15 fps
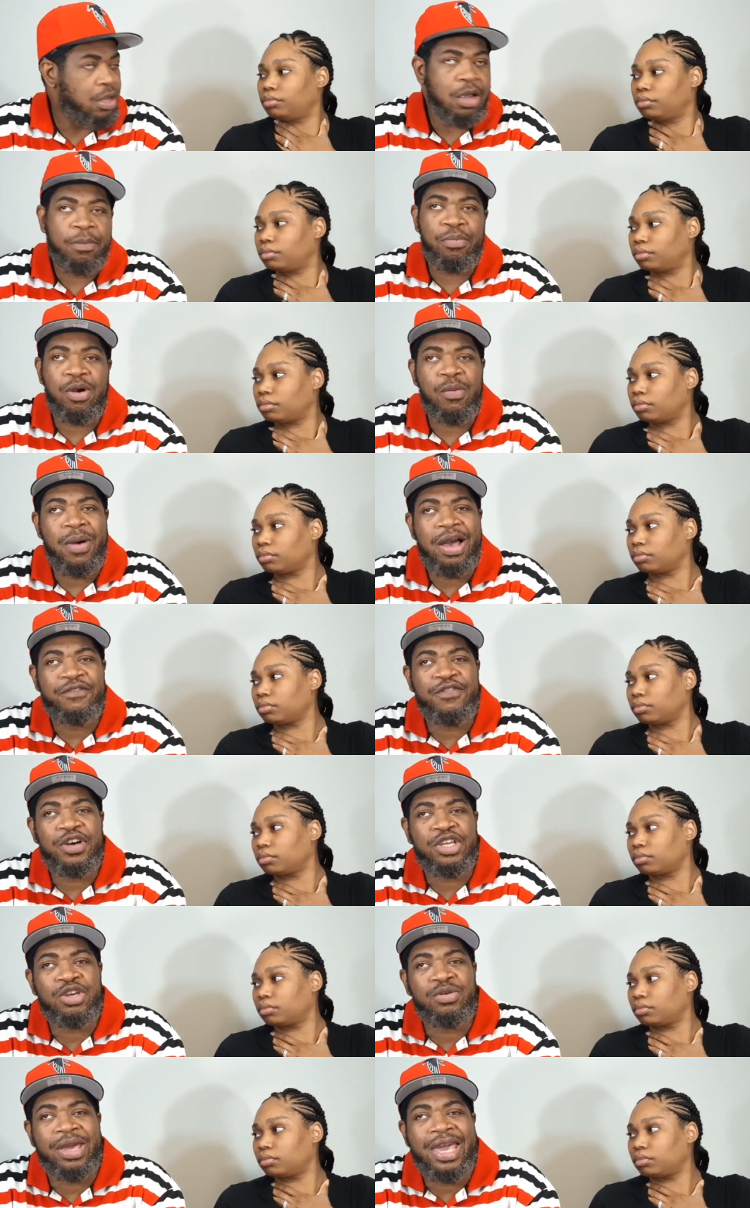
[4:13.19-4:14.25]
Speaker 1: Bro, why the fuck
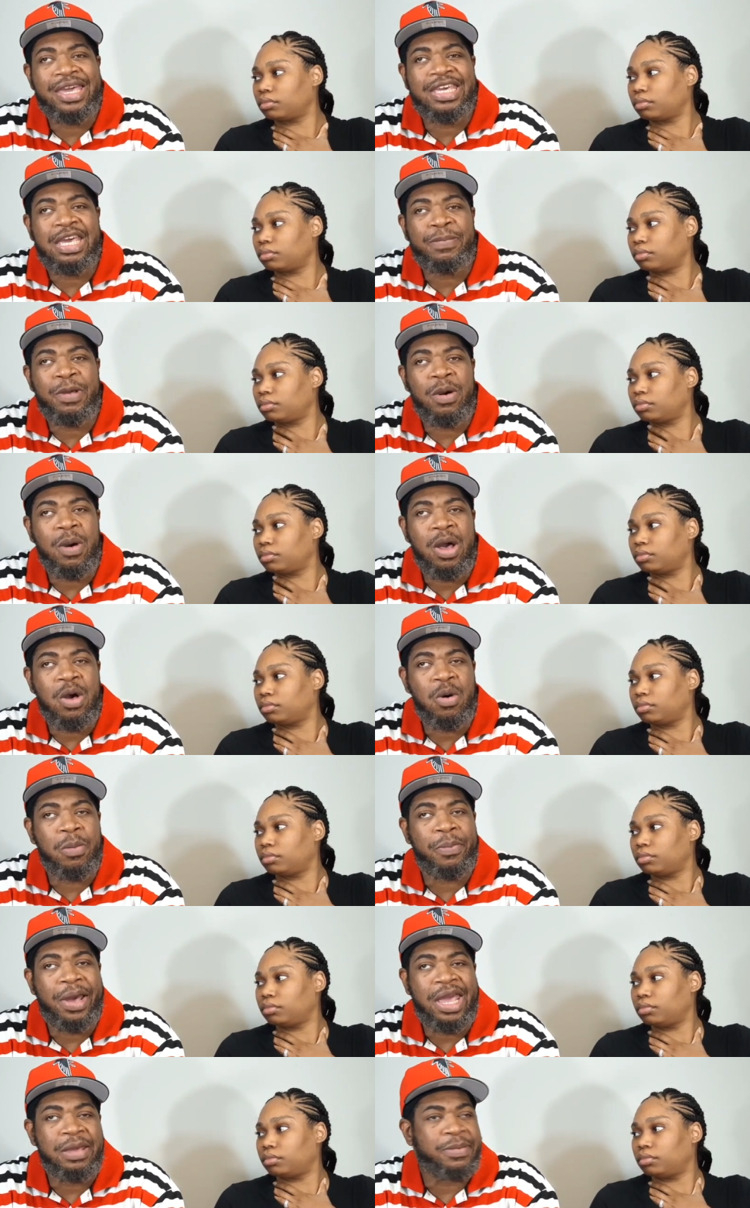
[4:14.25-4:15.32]
you can't keep your own
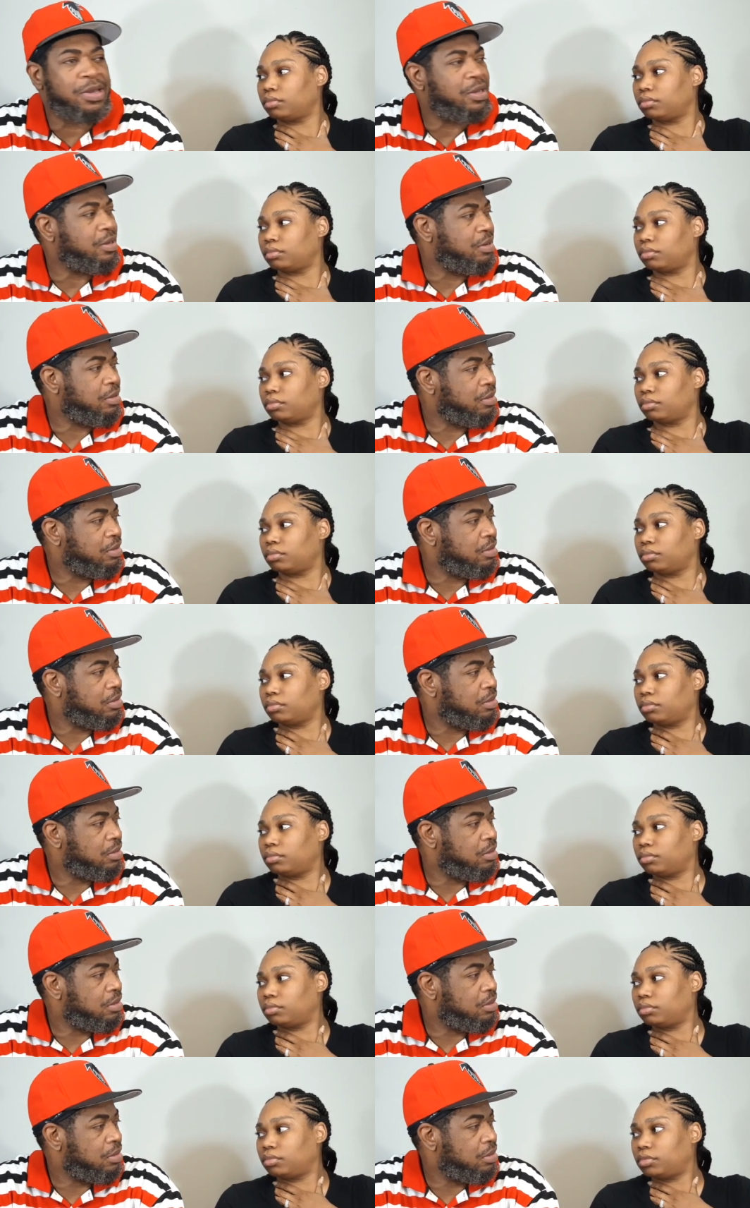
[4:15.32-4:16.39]
Speaker 2: baby?
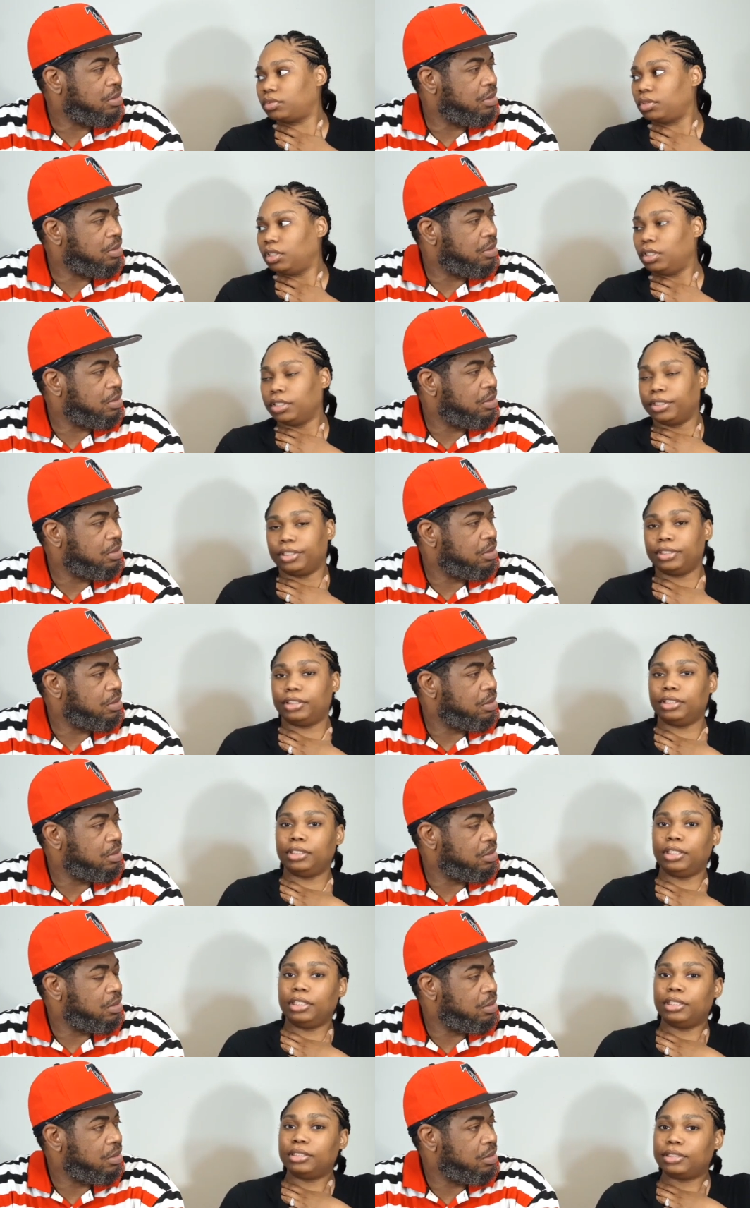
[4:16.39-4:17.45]
Because he
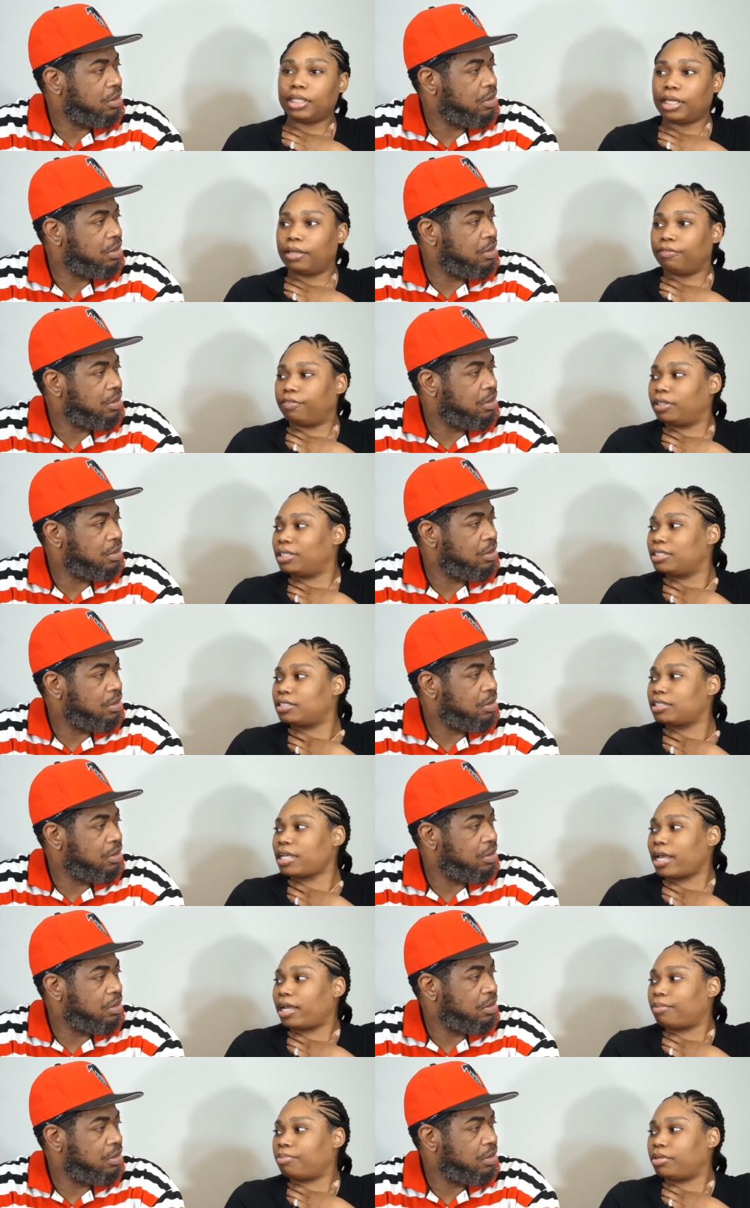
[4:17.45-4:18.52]
needed time for his
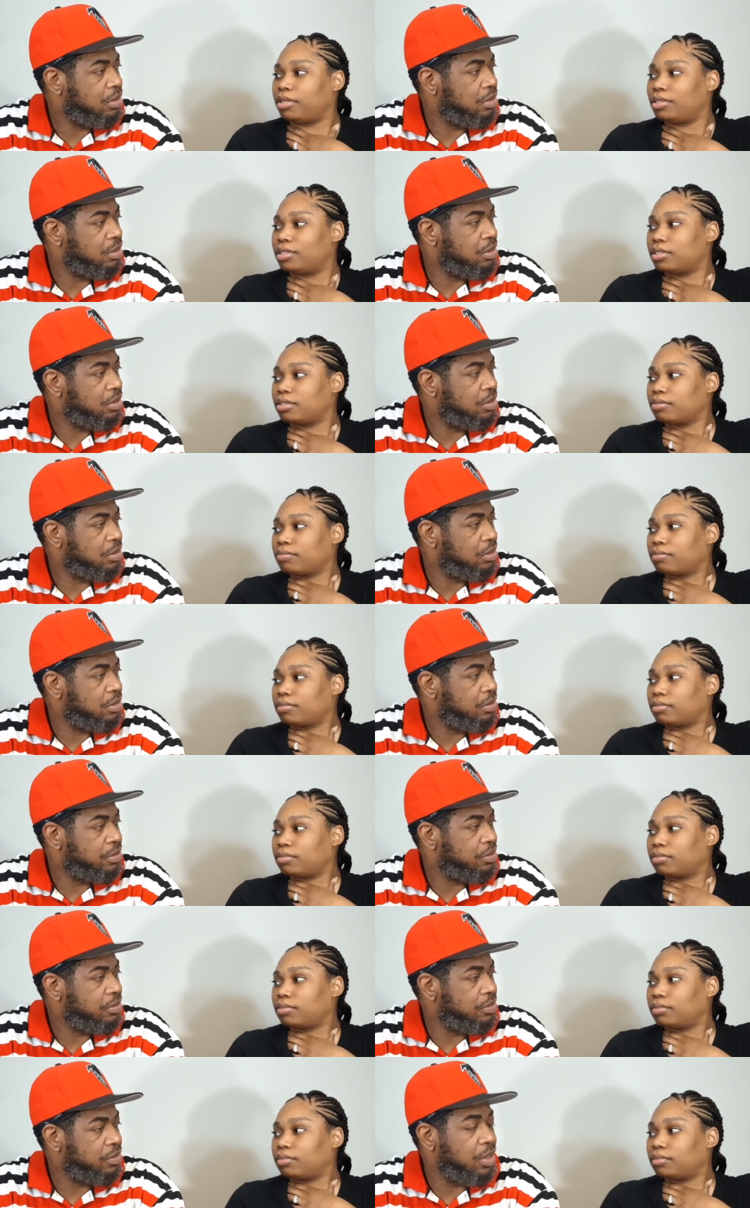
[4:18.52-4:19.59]
side
Speaker 1: piece.
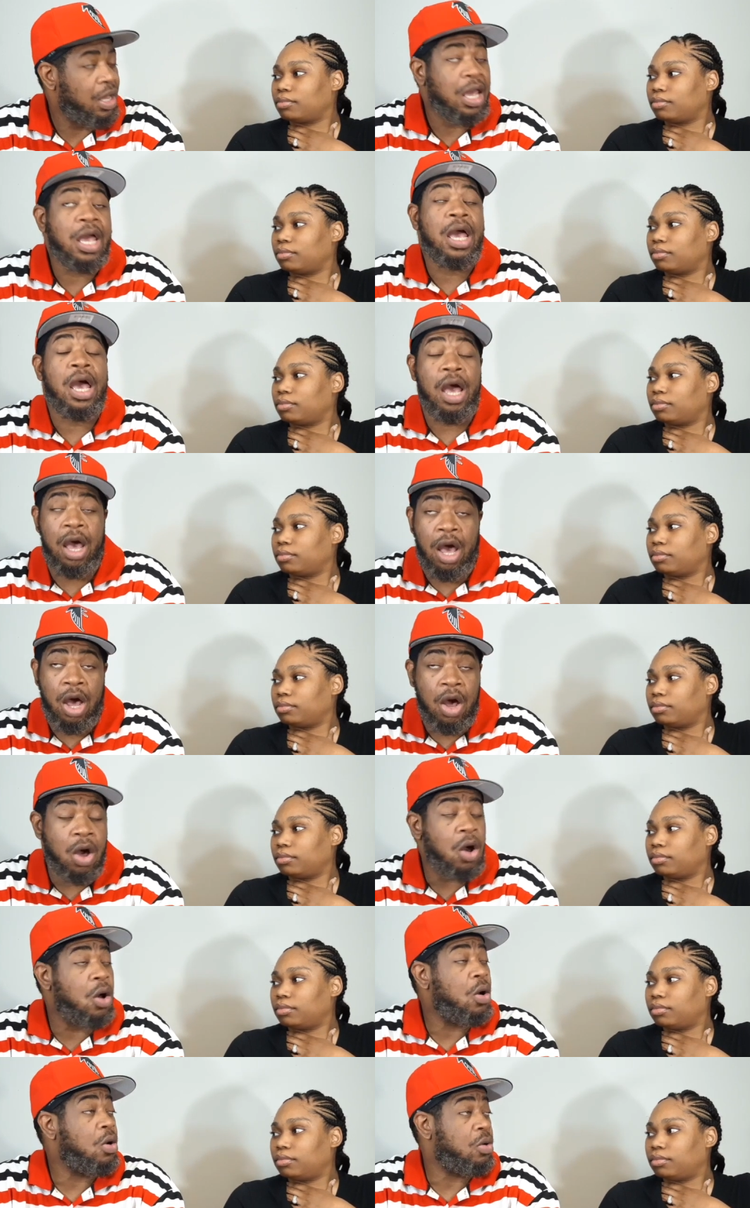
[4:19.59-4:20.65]

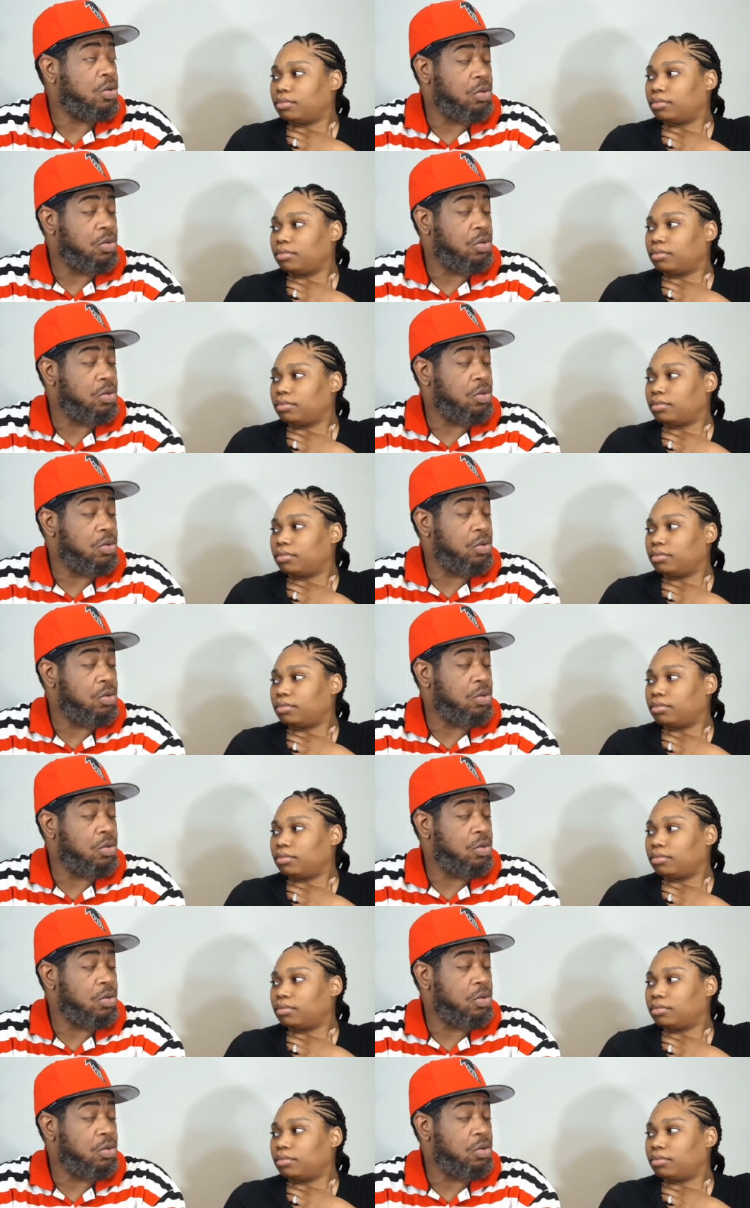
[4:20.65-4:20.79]
Oh,